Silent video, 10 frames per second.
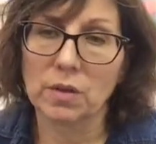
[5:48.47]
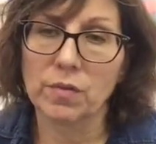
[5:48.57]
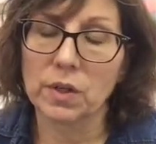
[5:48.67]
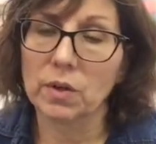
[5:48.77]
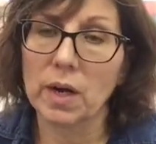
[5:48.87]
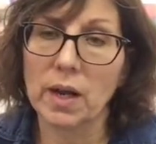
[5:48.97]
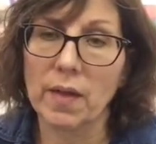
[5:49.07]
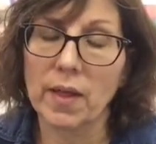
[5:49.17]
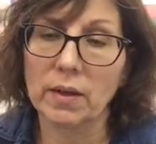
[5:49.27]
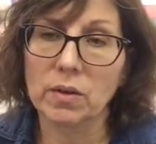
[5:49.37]
figure out how
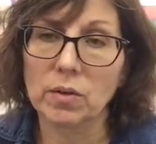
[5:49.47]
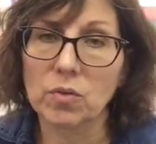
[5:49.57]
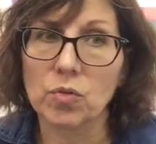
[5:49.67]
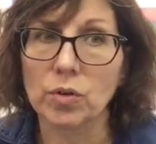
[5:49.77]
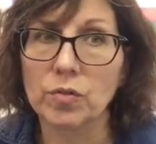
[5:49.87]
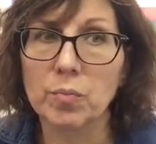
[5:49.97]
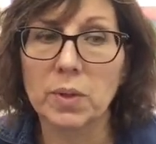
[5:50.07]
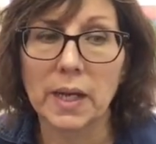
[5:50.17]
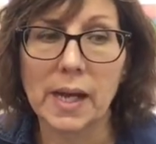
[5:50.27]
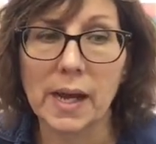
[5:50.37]
that could sort of
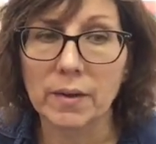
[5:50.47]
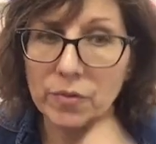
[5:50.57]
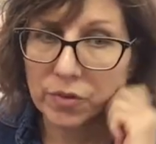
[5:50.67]
play out.